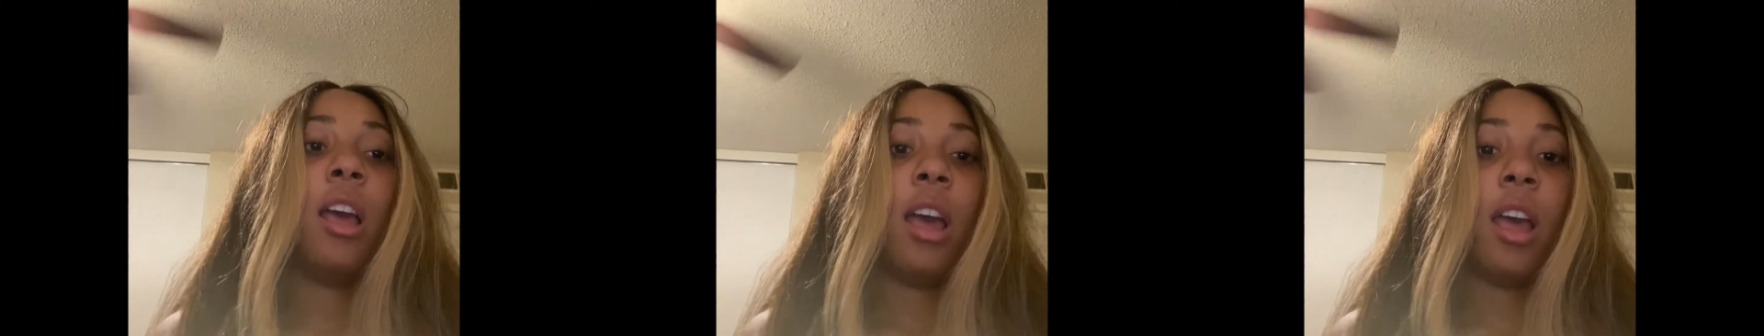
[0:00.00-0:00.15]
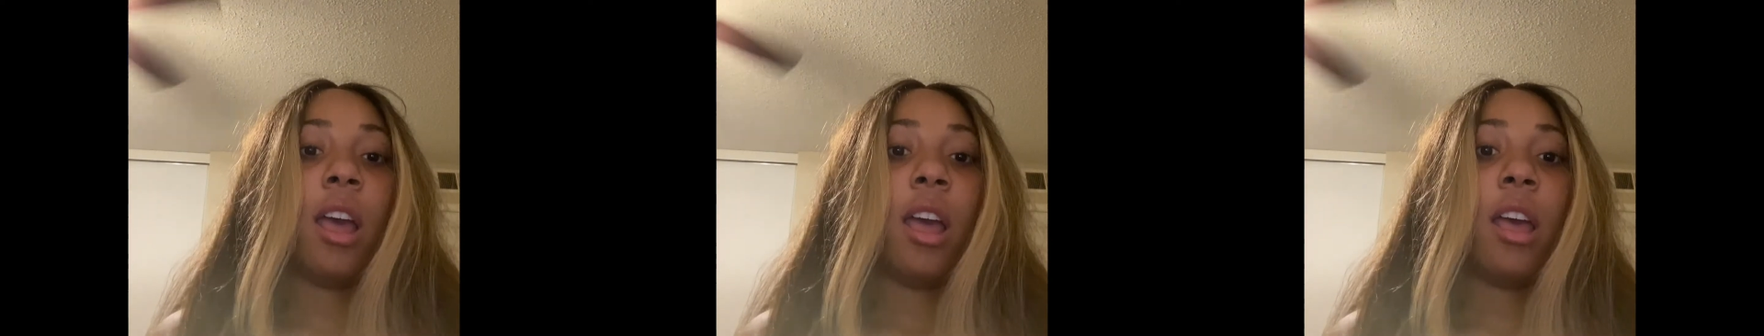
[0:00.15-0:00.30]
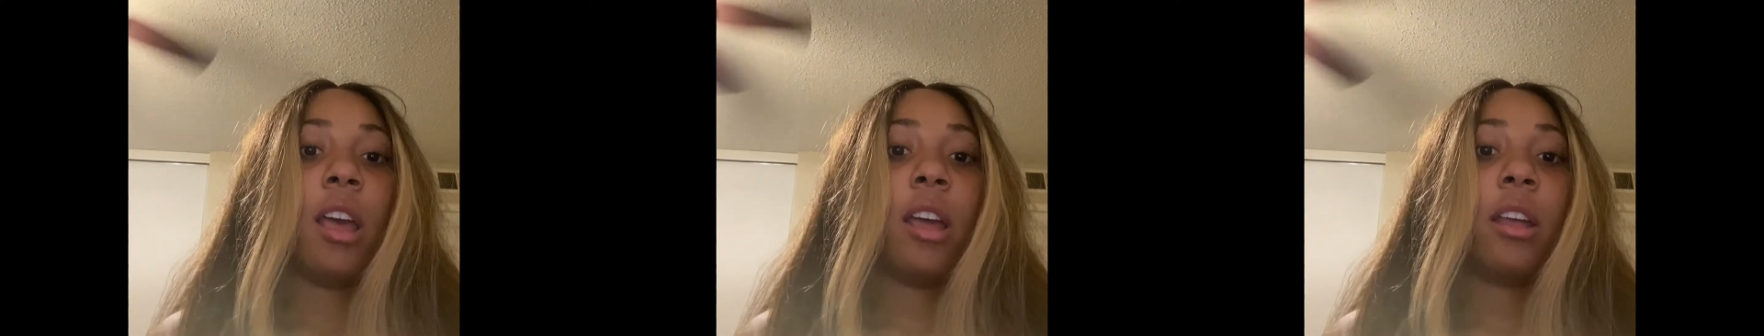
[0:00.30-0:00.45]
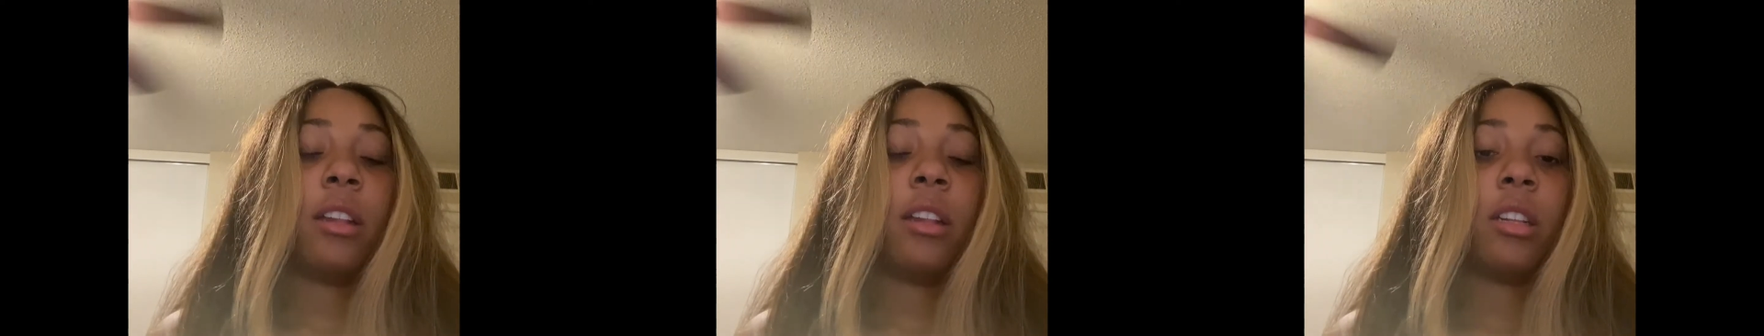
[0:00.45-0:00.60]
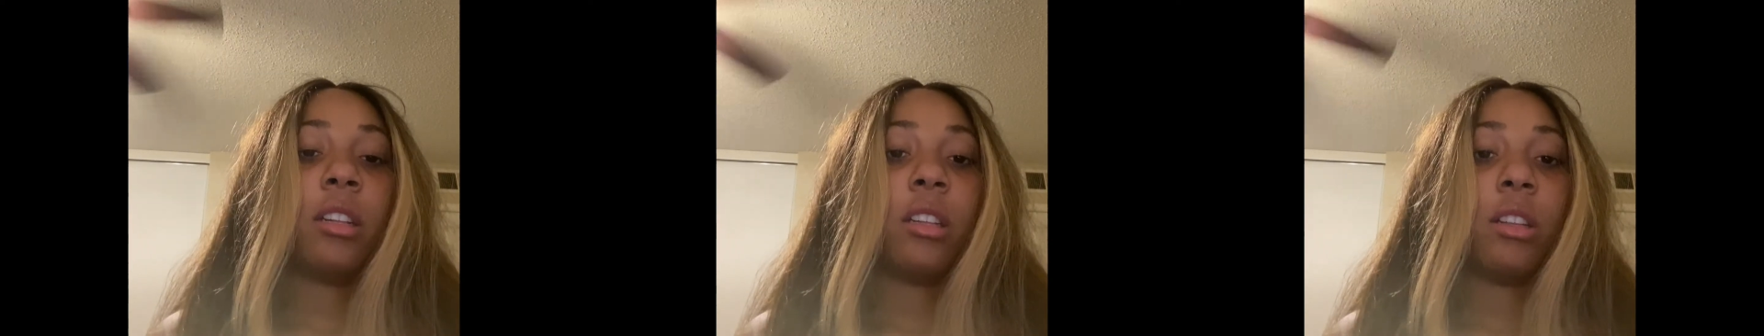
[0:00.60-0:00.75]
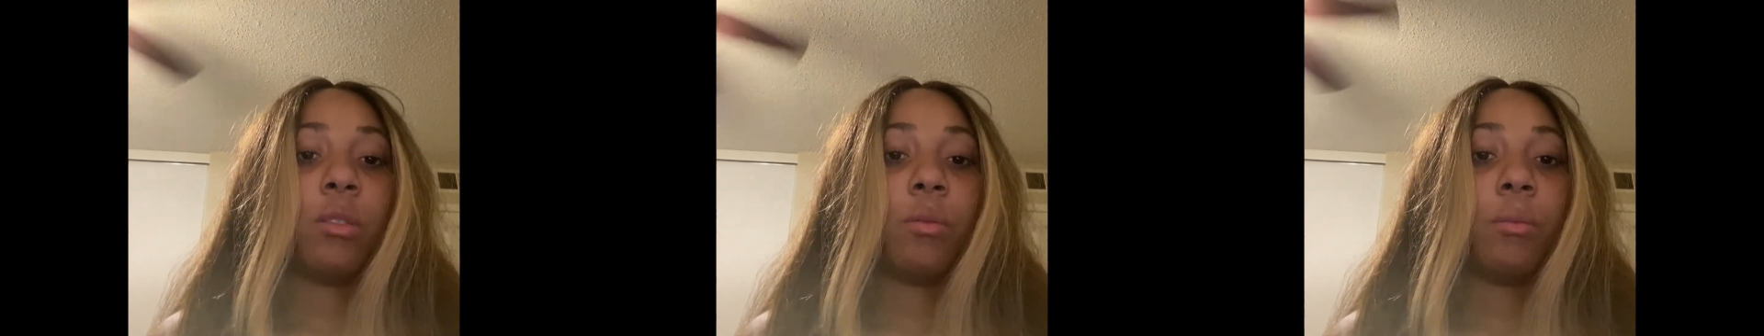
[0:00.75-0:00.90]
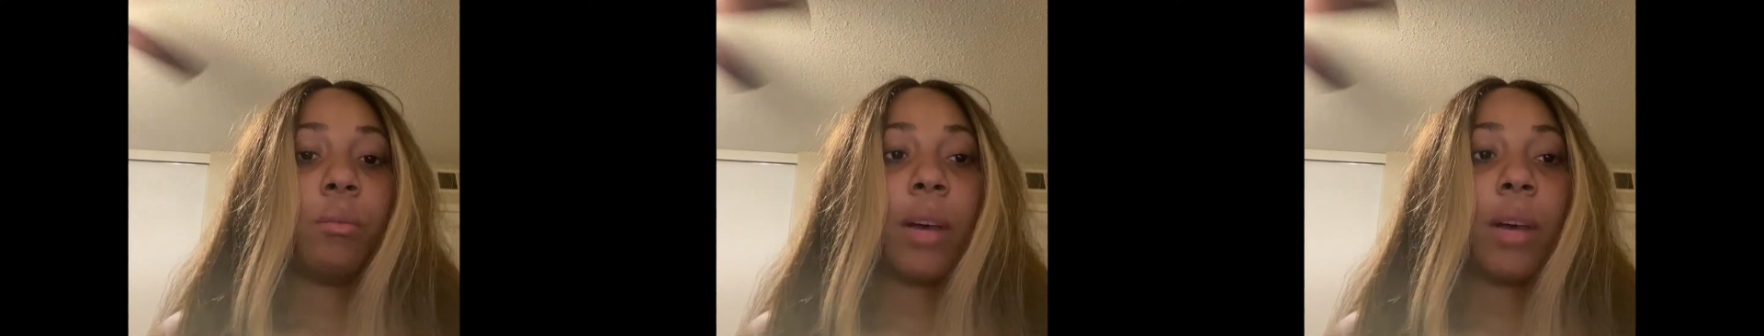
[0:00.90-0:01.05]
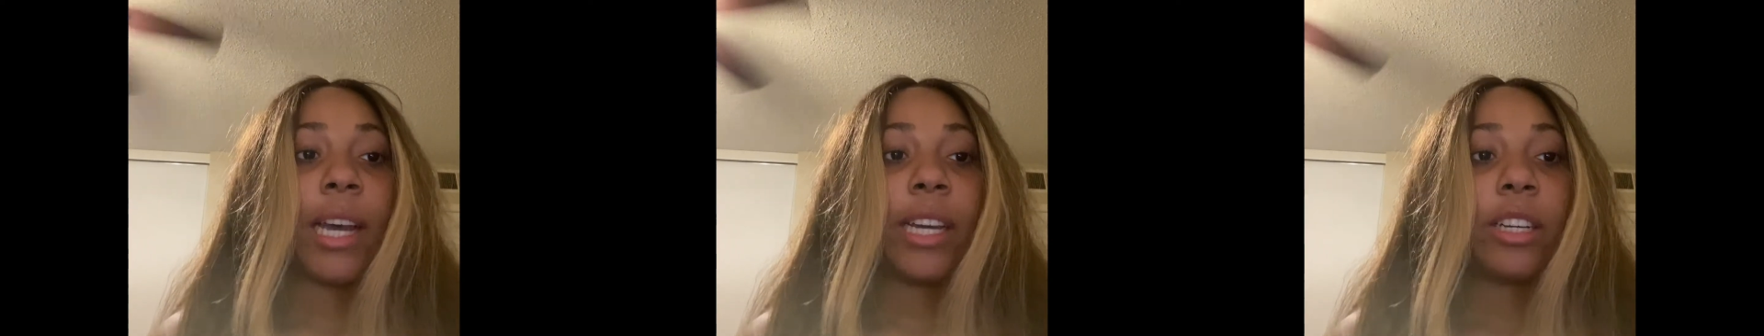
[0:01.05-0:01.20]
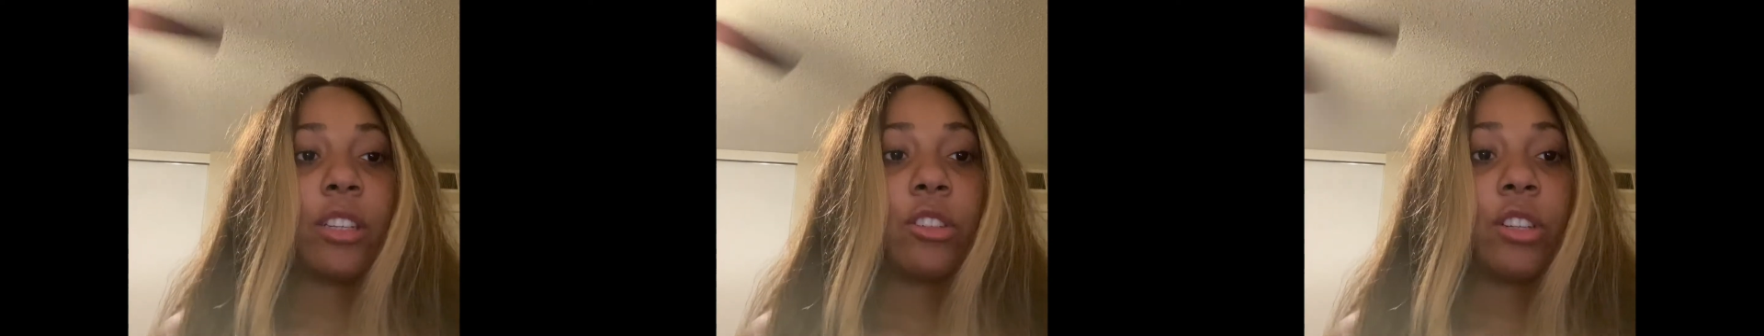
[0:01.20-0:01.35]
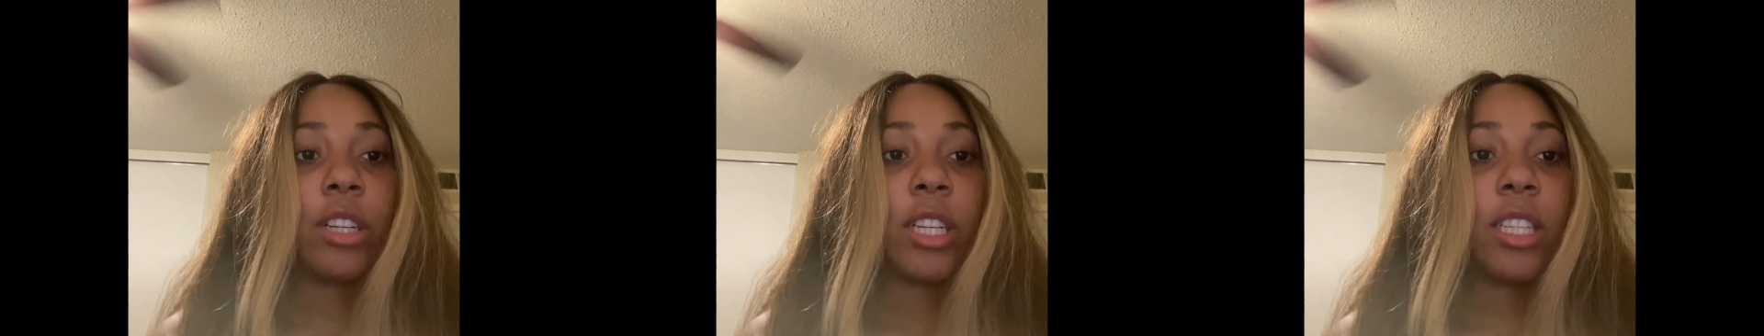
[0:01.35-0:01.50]
and they'll
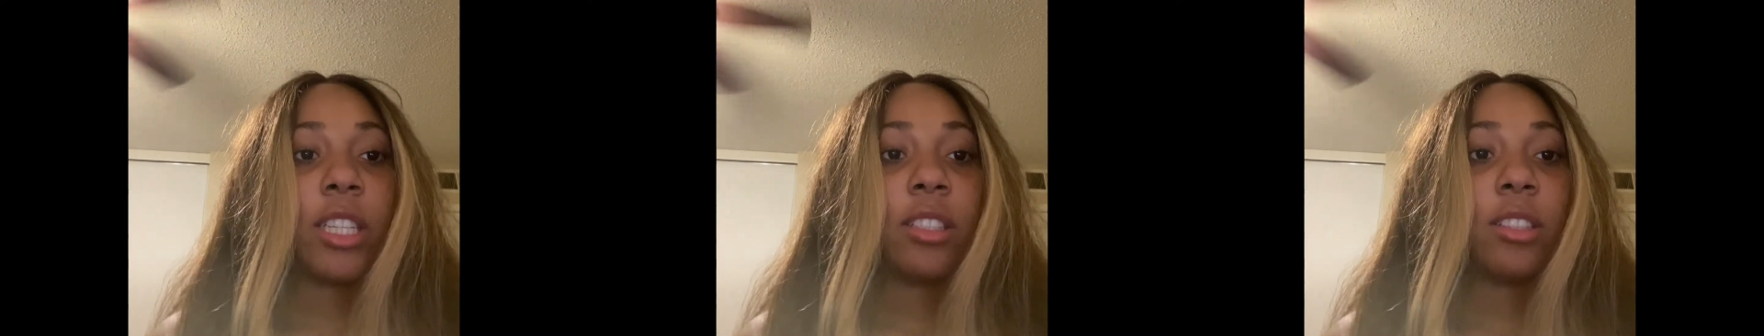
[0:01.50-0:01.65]
migrate